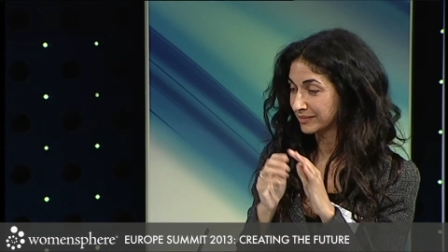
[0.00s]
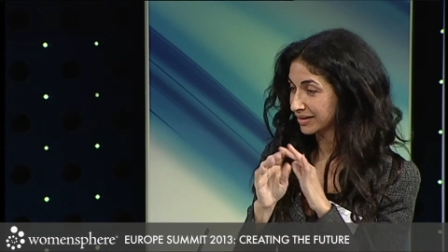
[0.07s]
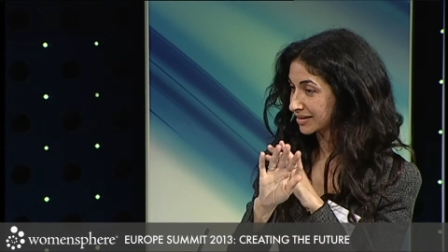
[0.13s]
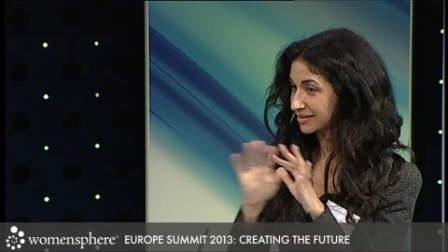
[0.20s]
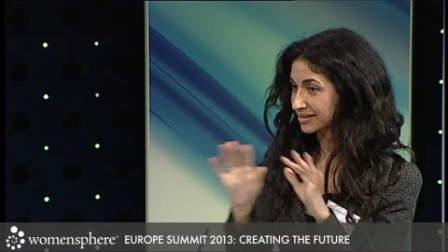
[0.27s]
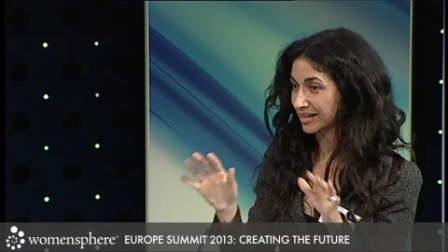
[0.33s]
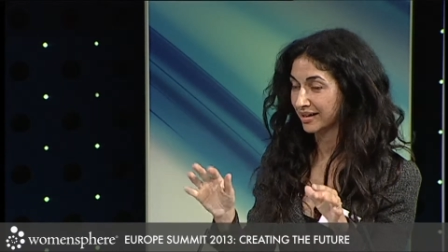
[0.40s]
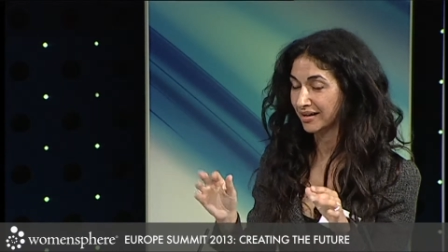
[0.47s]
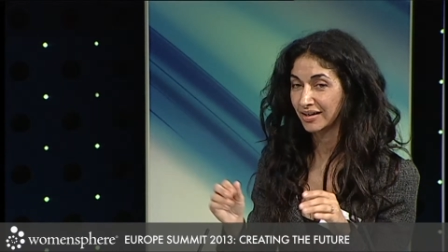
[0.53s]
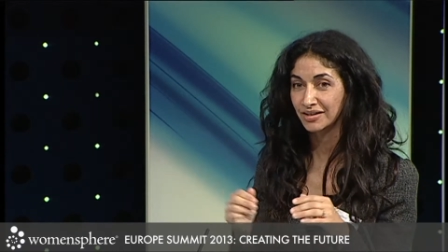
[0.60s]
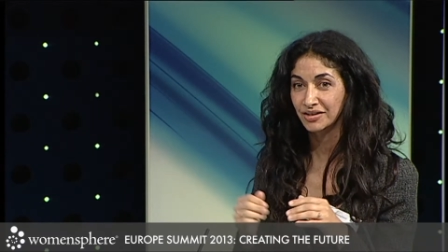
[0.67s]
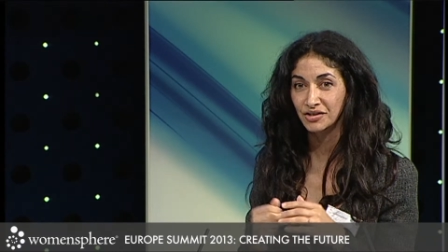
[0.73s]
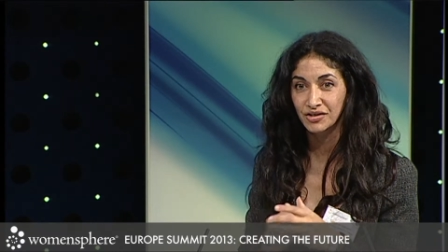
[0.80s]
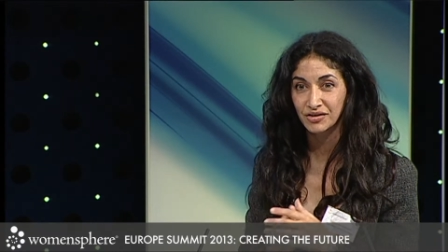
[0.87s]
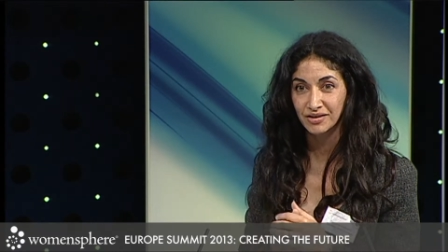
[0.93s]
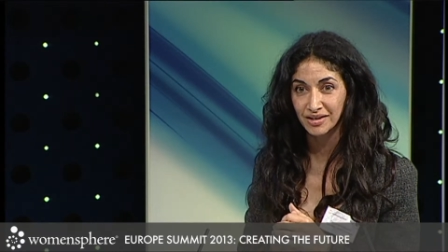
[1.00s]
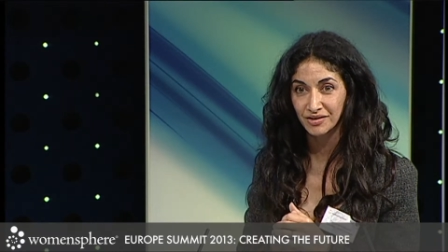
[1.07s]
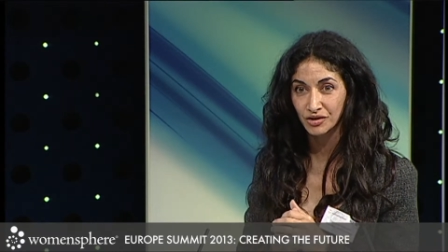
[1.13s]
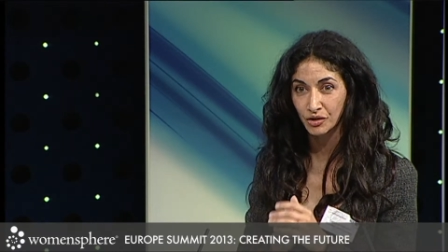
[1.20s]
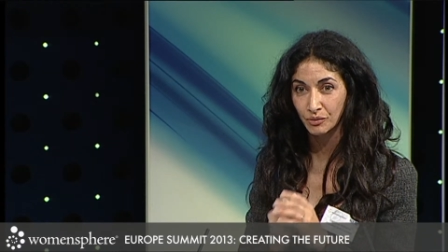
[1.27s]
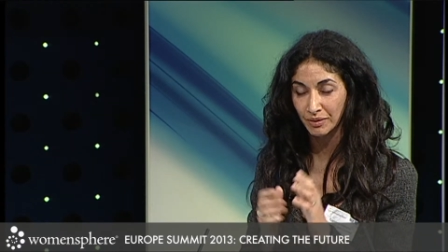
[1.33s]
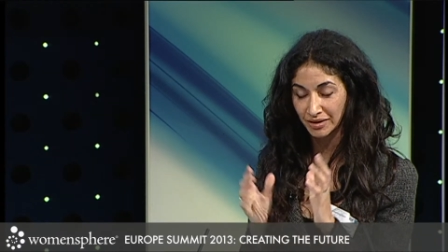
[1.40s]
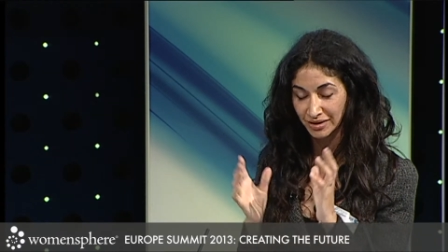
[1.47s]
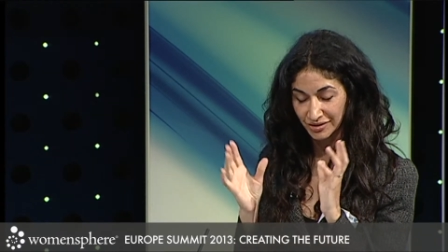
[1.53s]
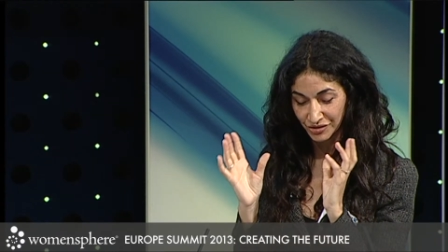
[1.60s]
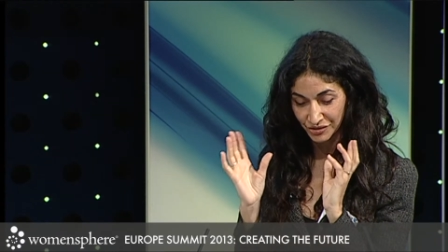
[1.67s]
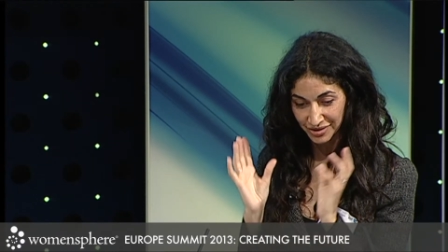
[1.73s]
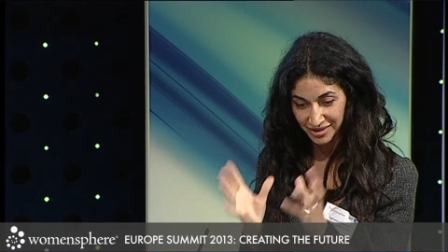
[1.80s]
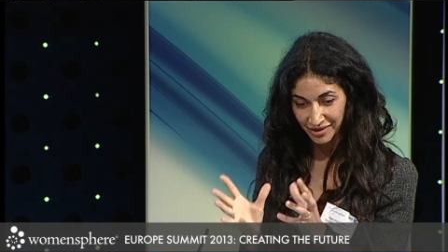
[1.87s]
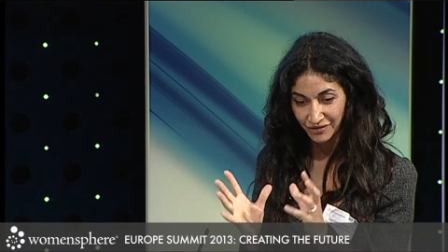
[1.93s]
That's it, I can do that job. I can
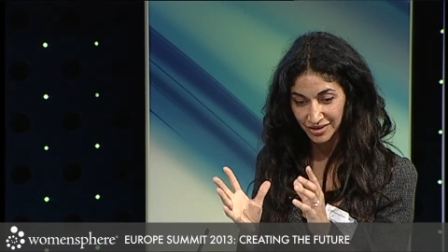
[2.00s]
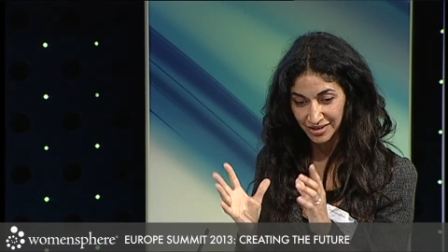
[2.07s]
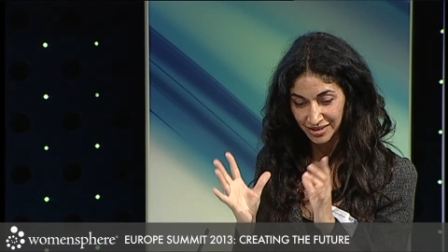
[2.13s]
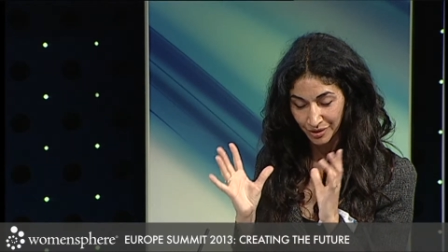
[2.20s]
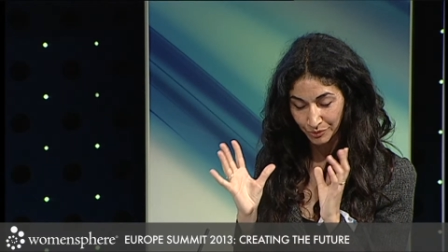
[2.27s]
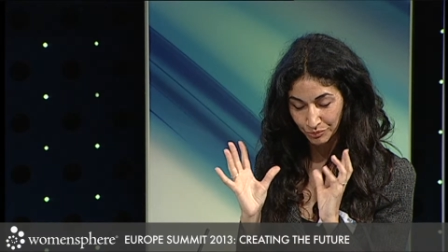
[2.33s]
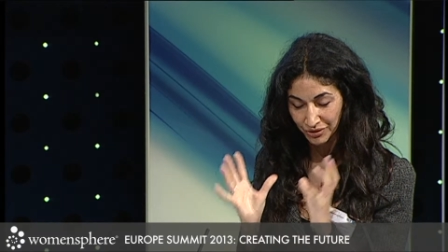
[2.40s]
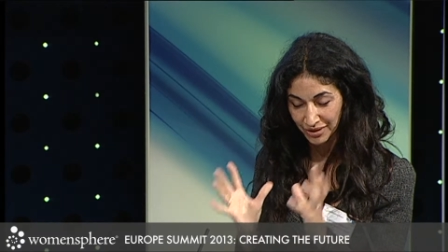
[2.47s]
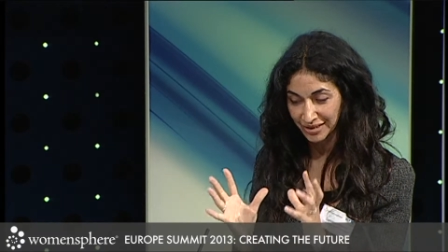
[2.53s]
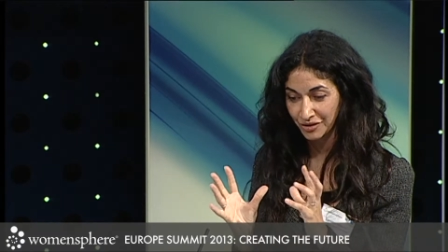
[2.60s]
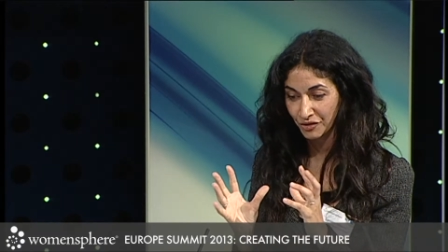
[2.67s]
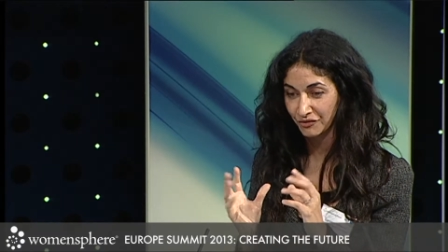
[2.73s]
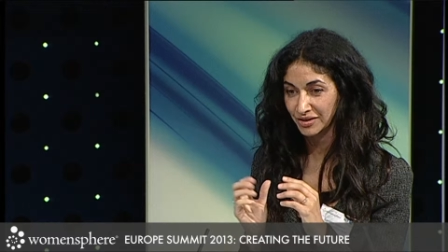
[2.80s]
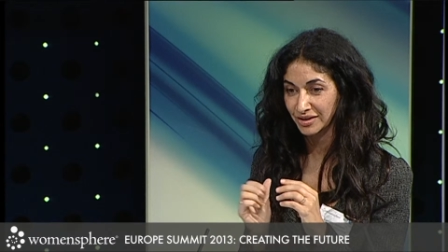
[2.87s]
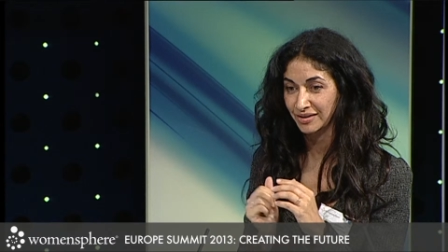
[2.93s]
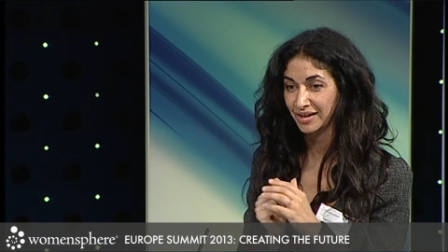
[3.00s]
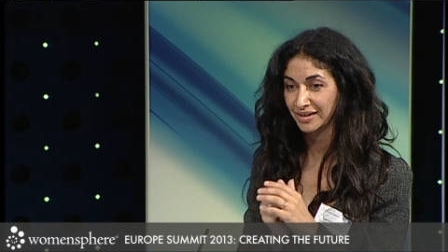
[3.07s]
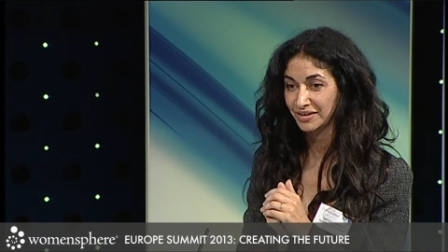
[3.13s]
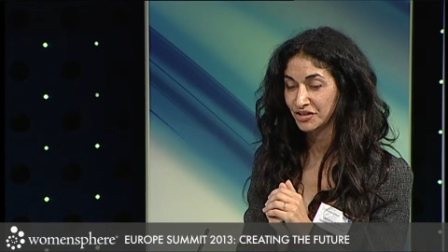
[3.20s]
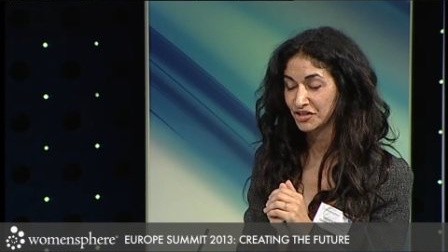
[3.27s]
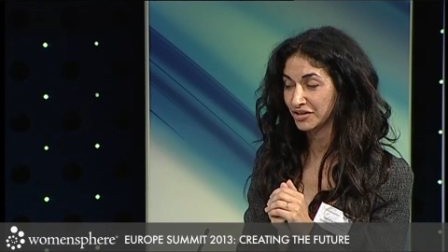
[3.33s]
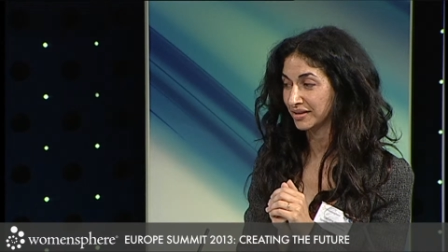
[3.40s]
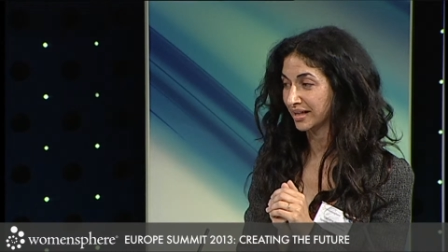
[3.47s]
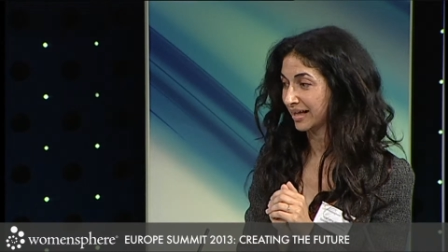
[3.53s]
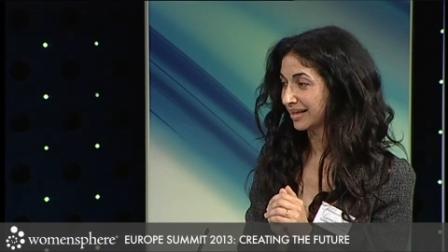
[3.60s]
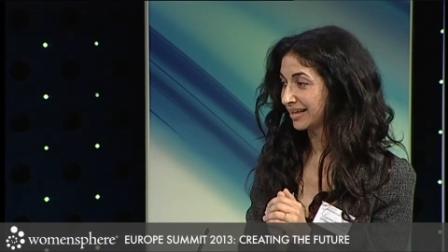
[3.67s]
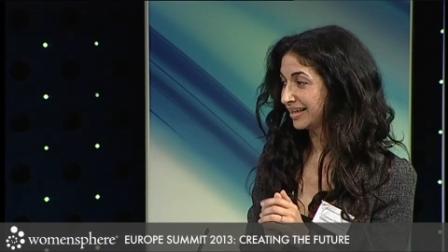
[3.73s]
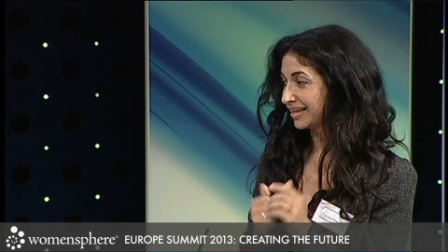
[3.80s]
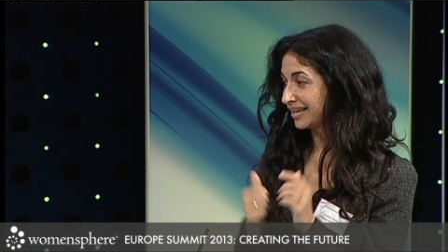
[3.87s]
do 70, I'm pretty confident I can do that.